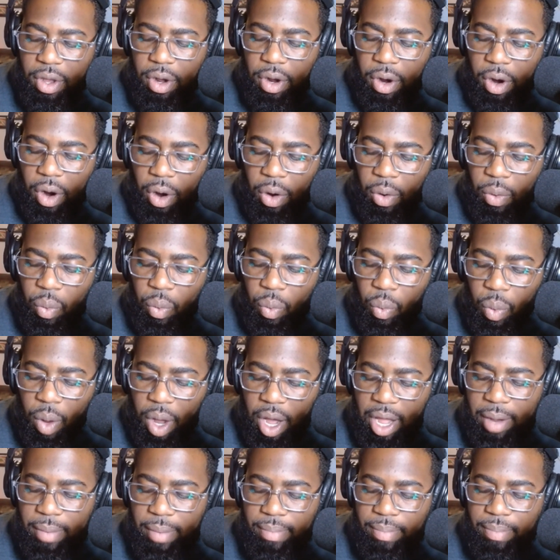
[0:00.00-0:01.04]
are
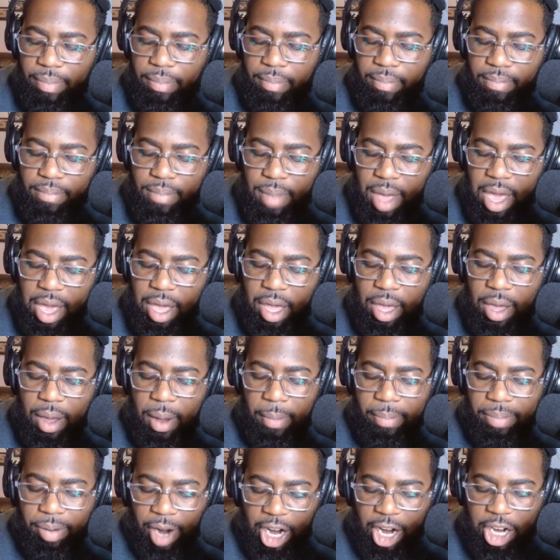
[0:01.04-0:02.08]
what make
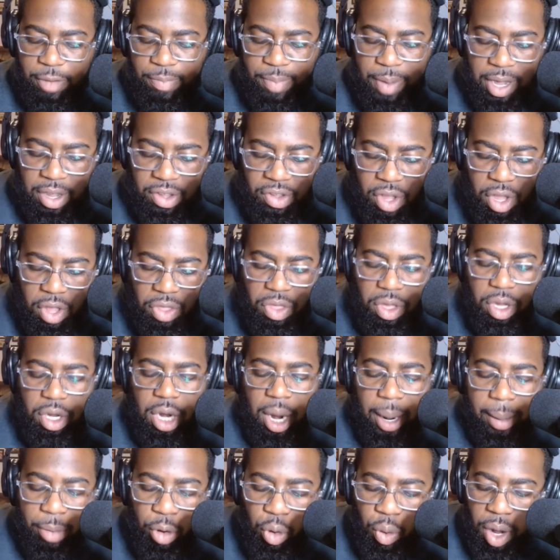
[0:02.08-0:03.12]
Prize Picks the
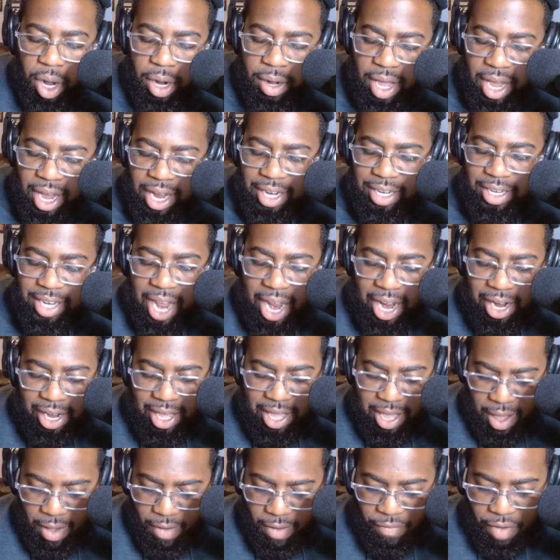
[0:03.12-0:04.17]
number one
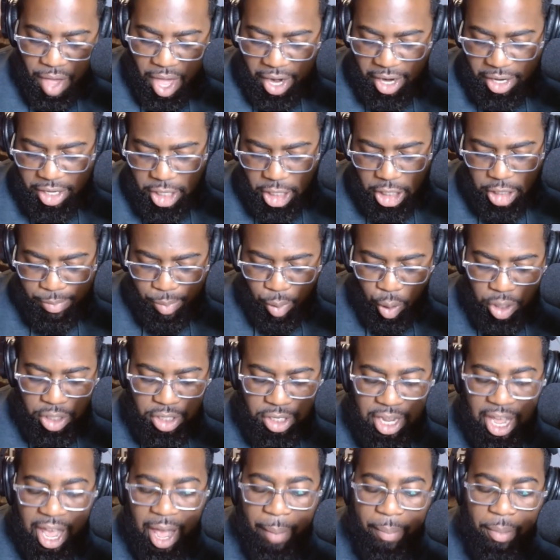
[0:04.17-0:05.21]
daily fantasy sports
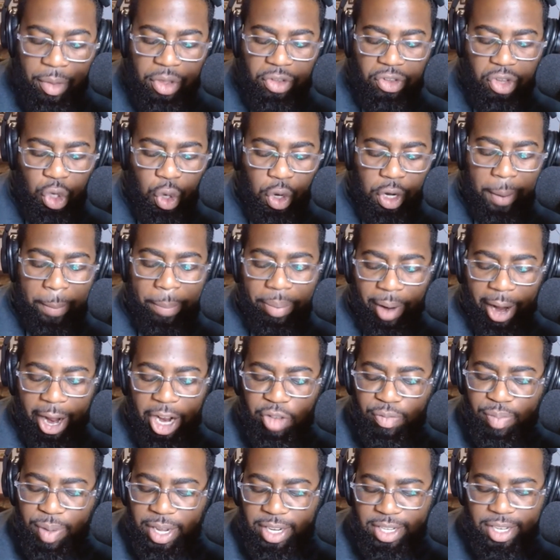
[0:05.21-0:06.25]
app. So go to
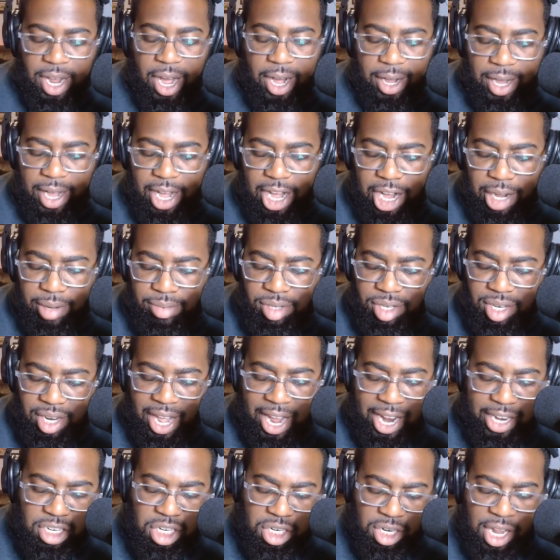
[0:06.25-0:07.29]

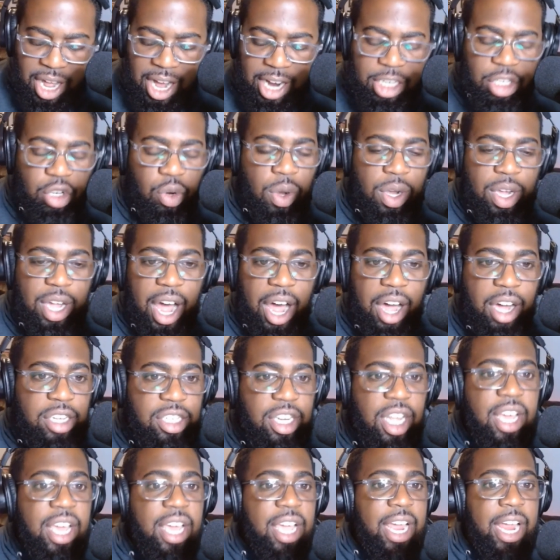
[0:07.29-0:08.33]
prizepicks.com/lockedoncollege
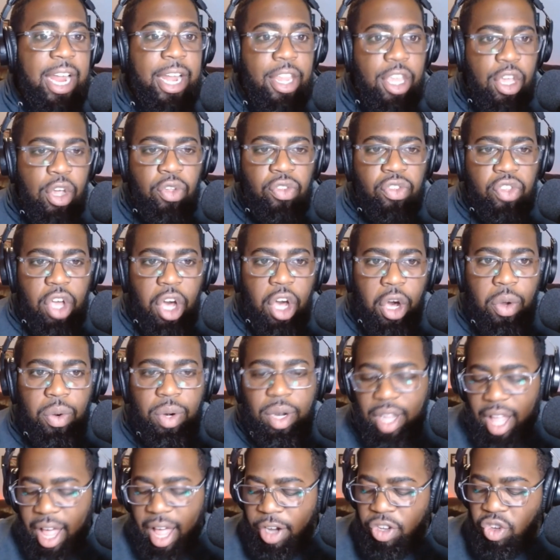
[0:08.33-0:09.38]
and use code
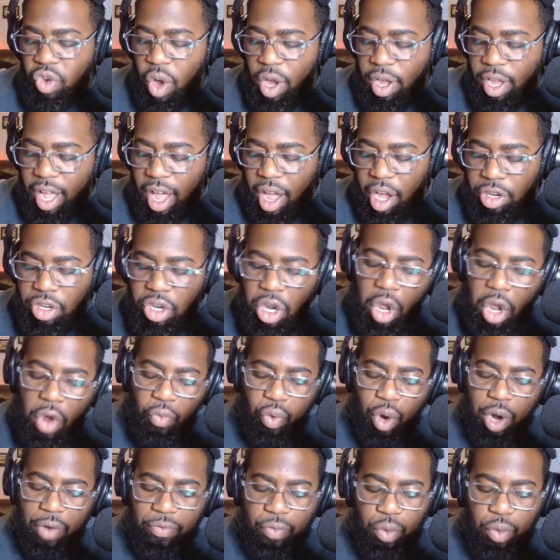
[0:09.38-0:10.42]
lockedoncollege
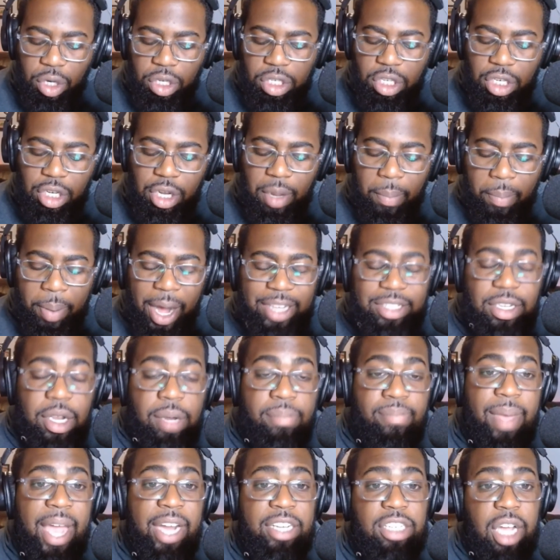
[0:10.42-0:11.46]
for a first deposit
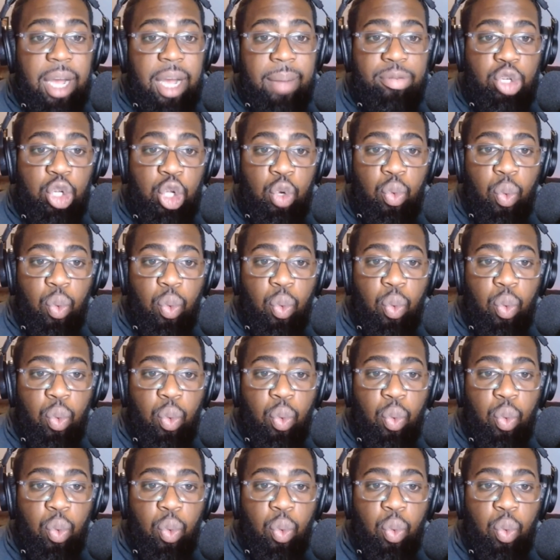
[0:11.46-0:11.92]
match up to